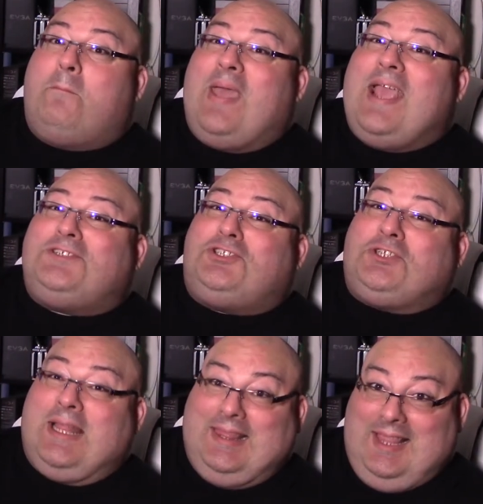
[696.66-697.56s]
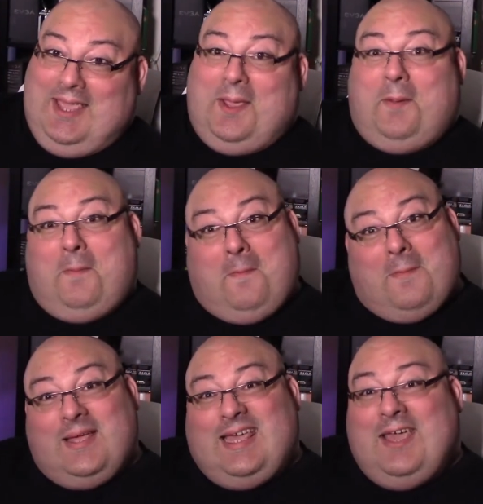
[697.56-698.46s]
patiently.
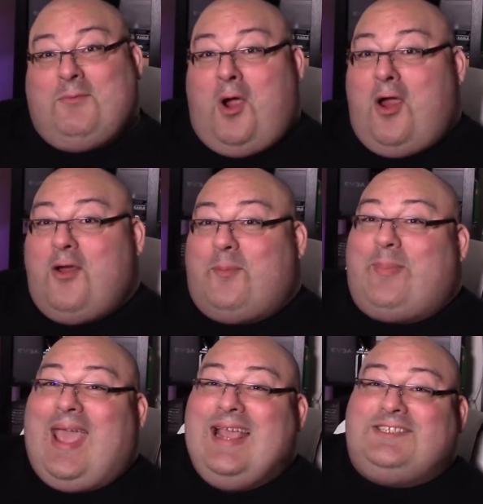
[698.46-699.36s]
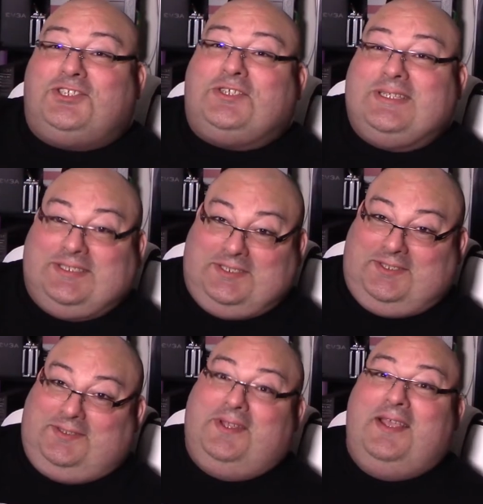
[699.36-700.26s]
Key word,
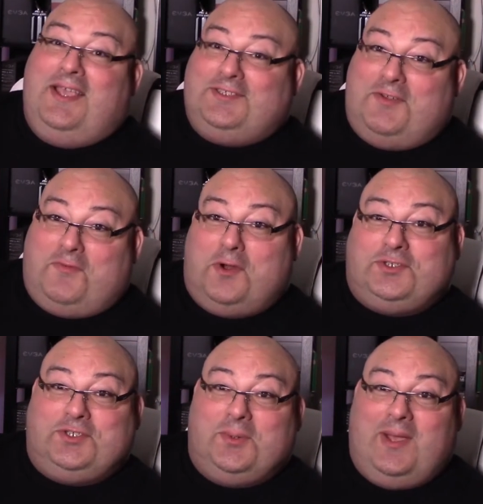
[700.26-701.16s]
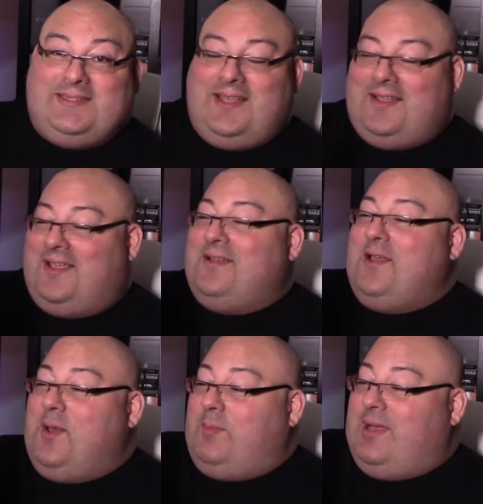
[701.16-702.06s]
patience is a virtue, I tell
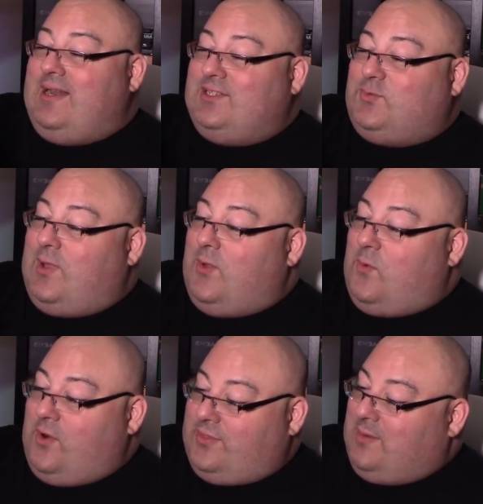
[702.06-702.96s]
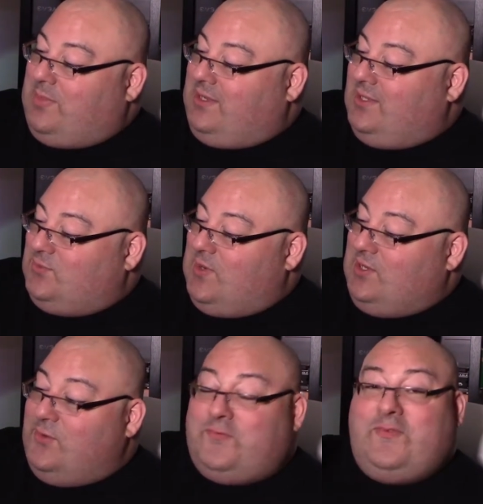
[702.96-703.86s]
you. But it's well worth it because
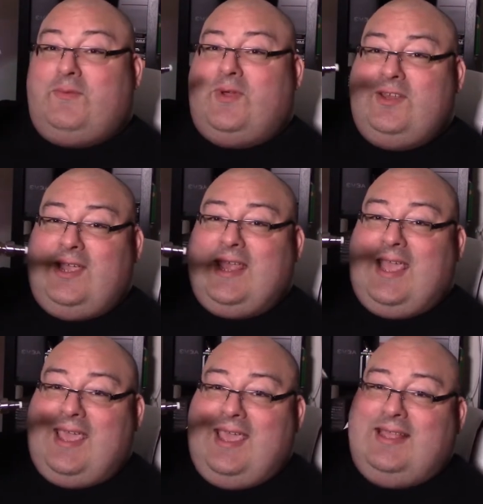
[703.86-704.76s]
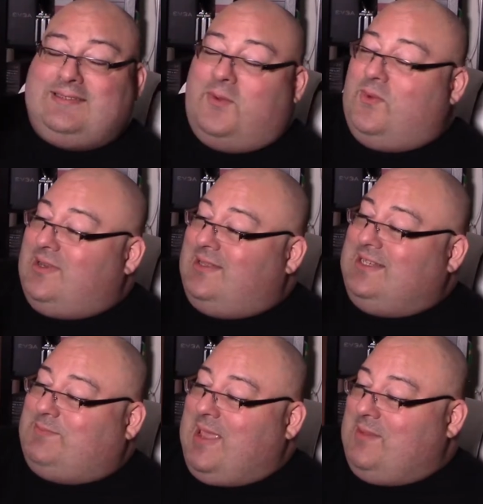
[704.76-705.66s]
when you when you get your hands on one of
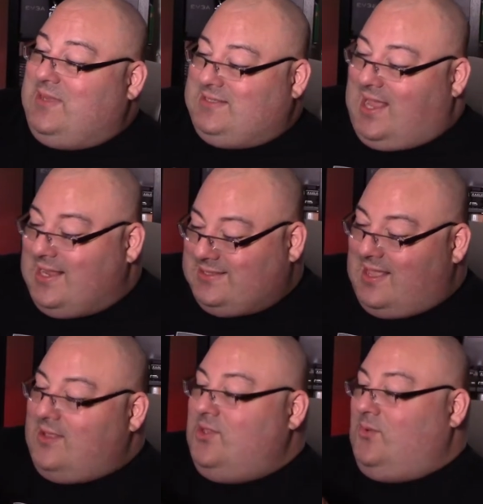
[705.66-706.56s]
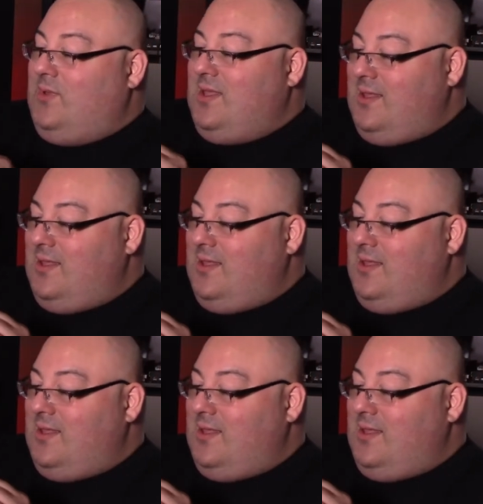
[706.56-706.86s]
these babies, I tell you,